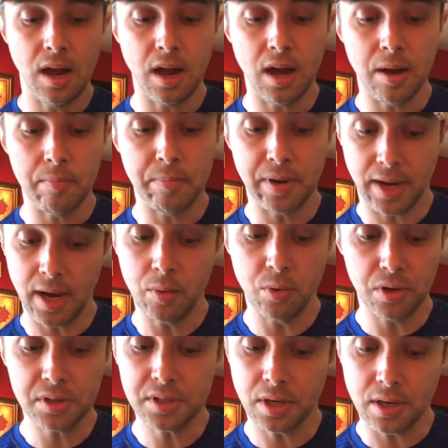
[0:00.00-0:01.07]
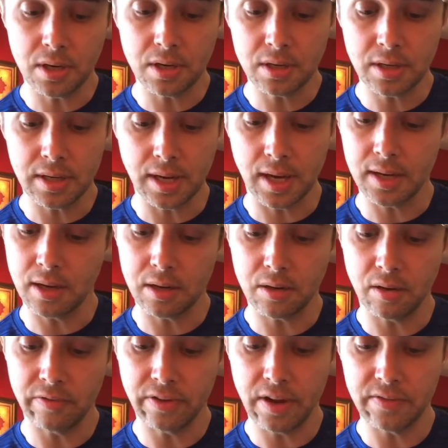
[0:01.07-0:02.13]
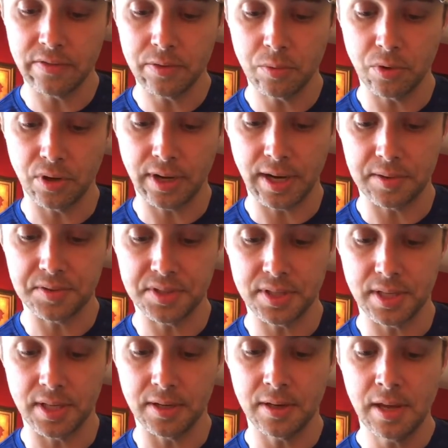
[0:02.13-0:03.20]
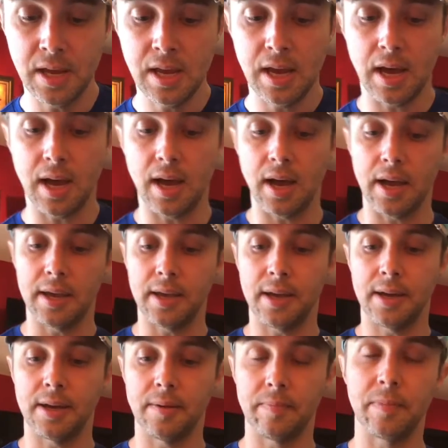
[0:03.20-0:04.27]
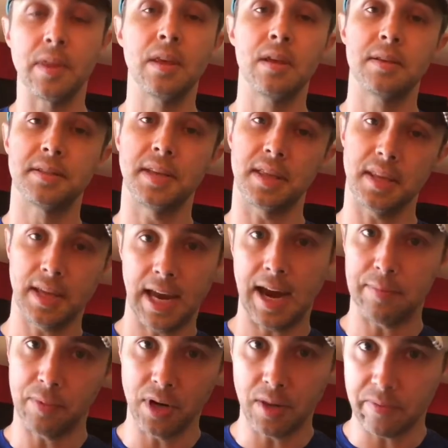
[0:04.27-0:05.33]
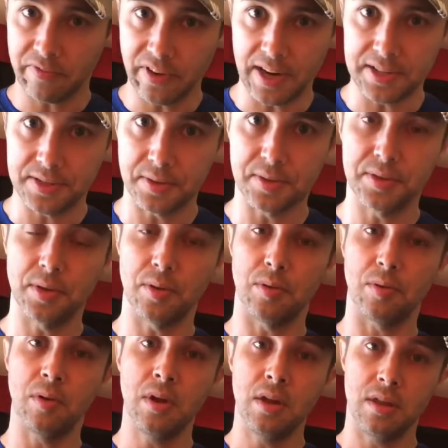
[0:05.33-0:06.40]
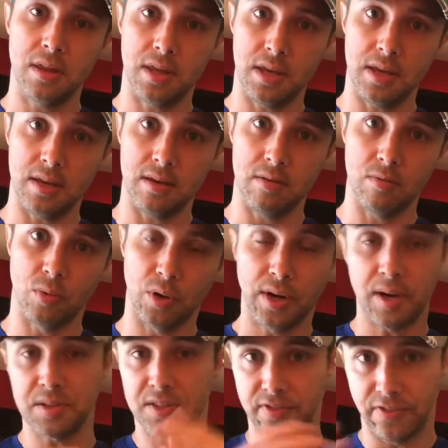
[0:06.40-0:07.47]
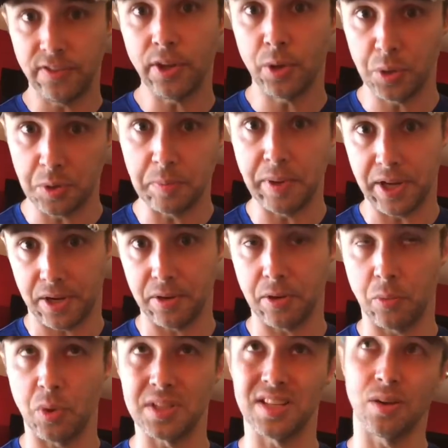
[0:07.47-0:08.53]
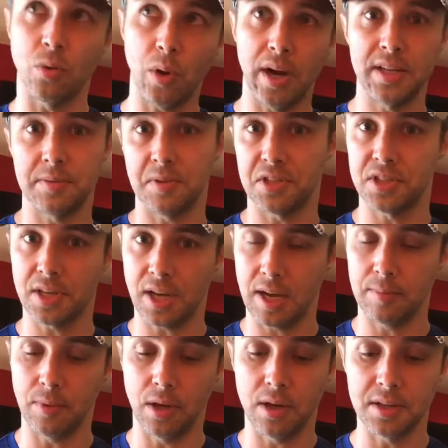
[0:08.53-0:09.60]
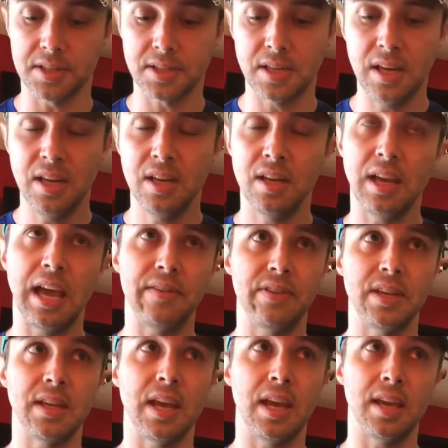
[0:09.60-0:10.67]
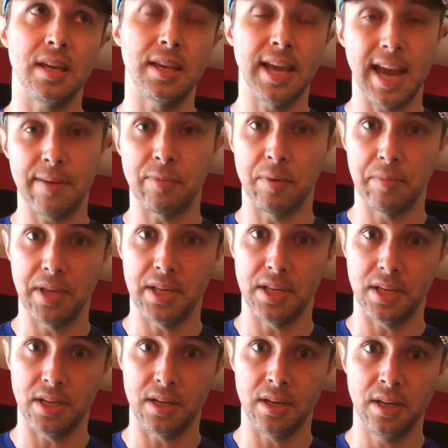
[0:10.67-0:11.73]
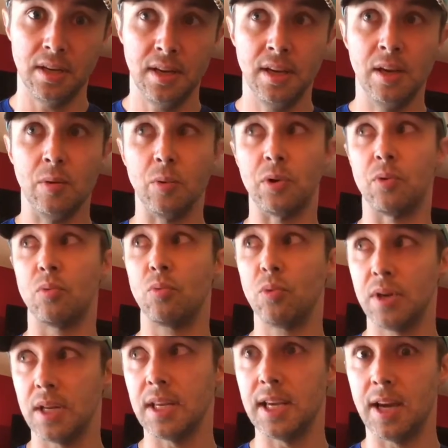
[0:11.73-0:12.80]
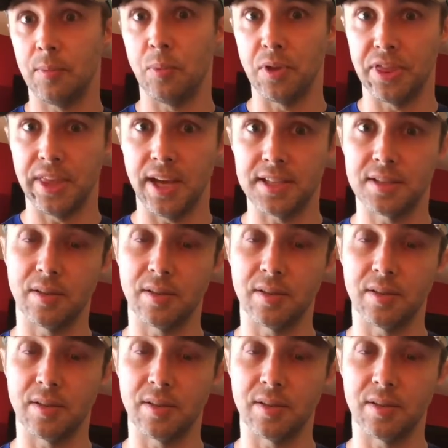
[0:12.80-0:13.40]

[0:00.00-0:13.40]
But I worked hard and I got all 5 of the workouts in. I set the camera up faster so the workouts flowed better. There wasn't quite as much time lost. Having a camera minion would really help with that.